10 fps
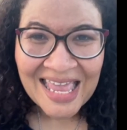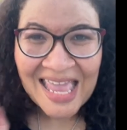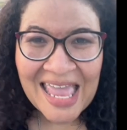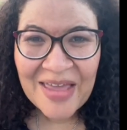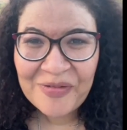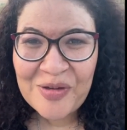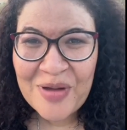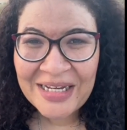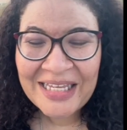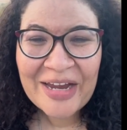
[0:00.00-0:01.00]
Hey
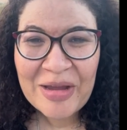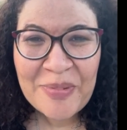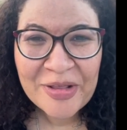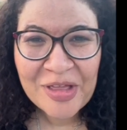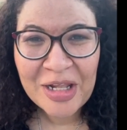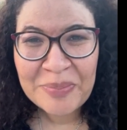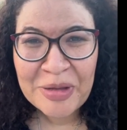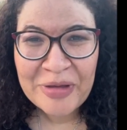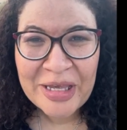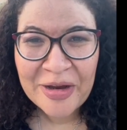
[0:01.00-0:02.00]
everyone, Carrie
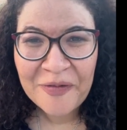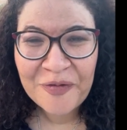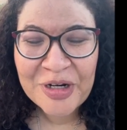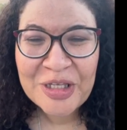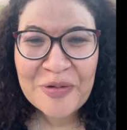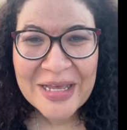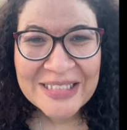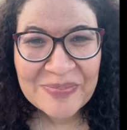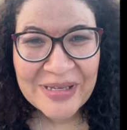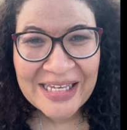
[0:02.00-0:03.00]
Bartholomew here for
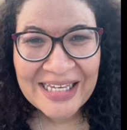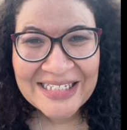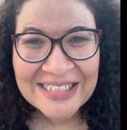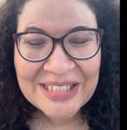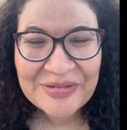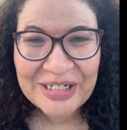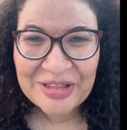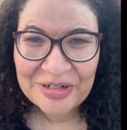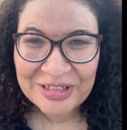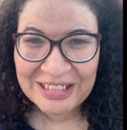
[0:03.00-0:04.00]
USBE District
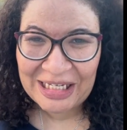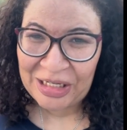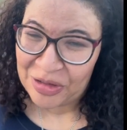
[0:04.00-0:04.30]
13.